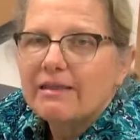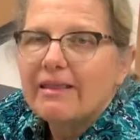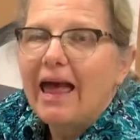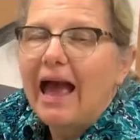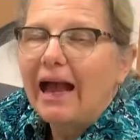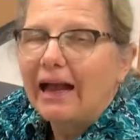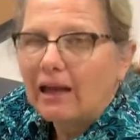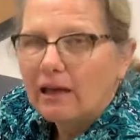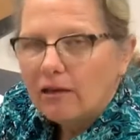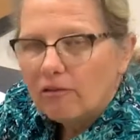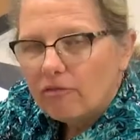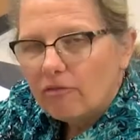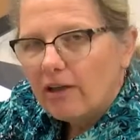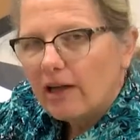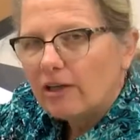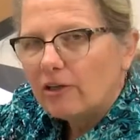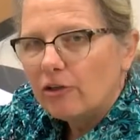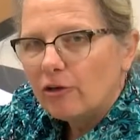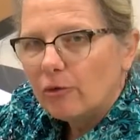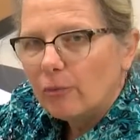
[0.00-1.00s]
That can
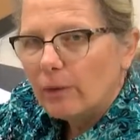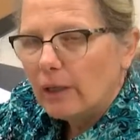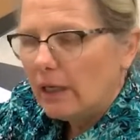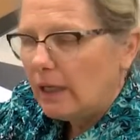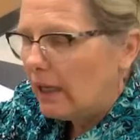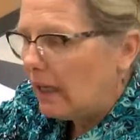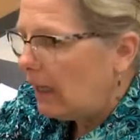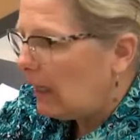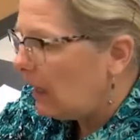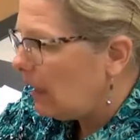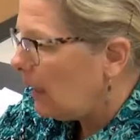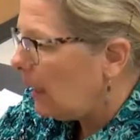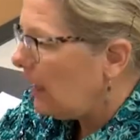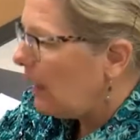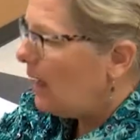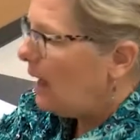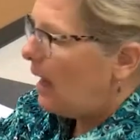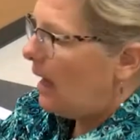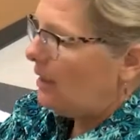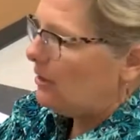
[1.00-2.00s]
affect your reading.
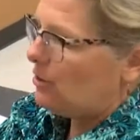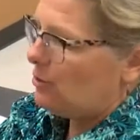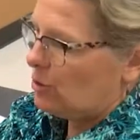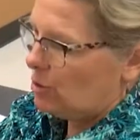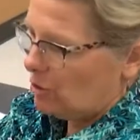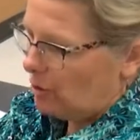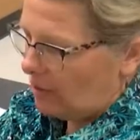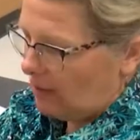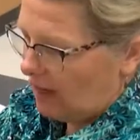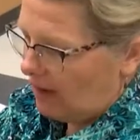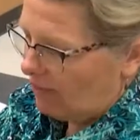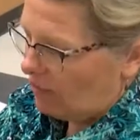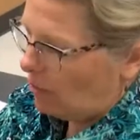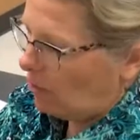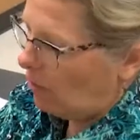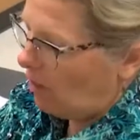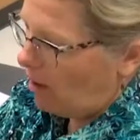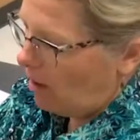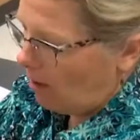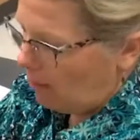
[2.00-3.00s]
You should have
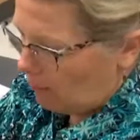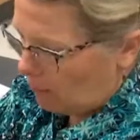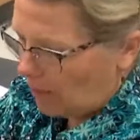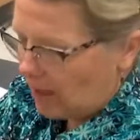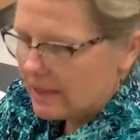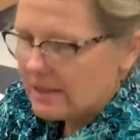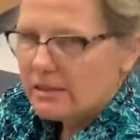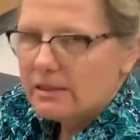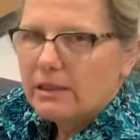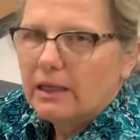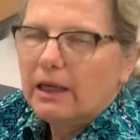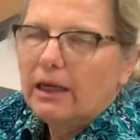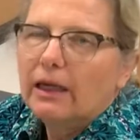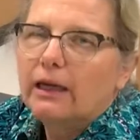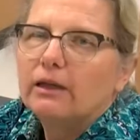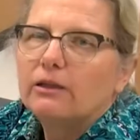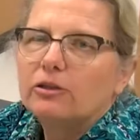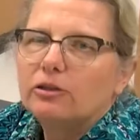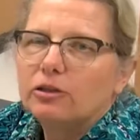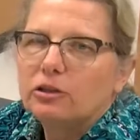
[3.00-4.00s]
your arm resting,
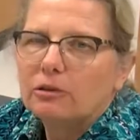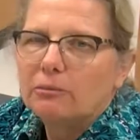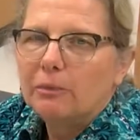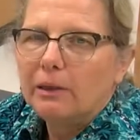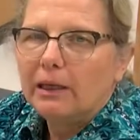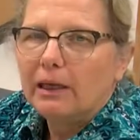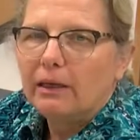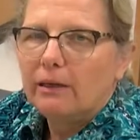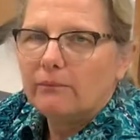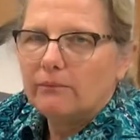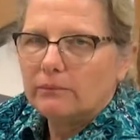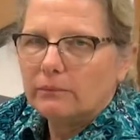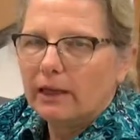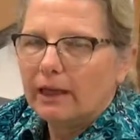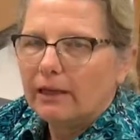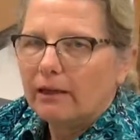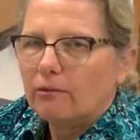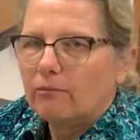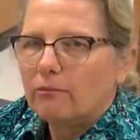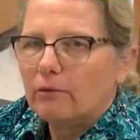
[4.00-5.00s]
and it should be
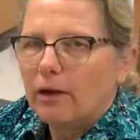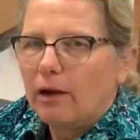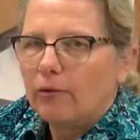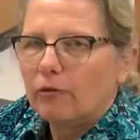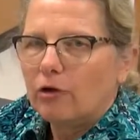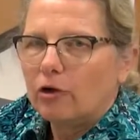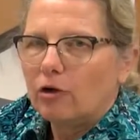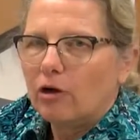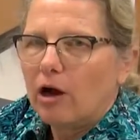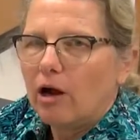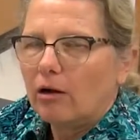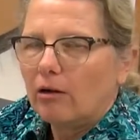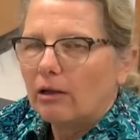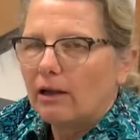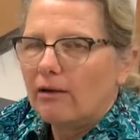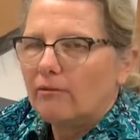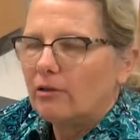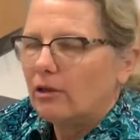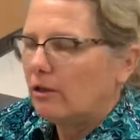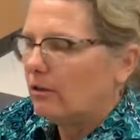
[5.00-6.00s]
like around your heart
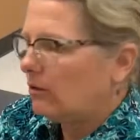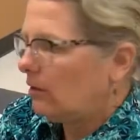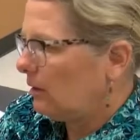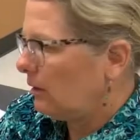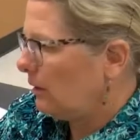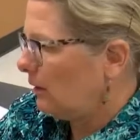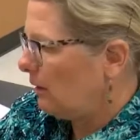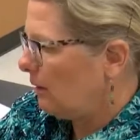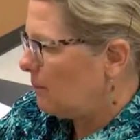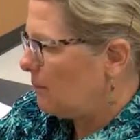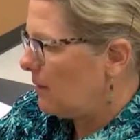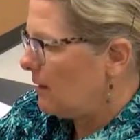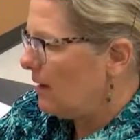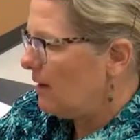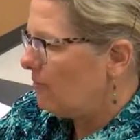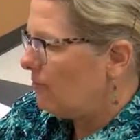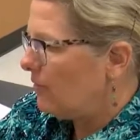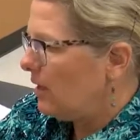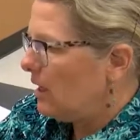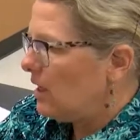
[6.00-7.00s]
level or a little above.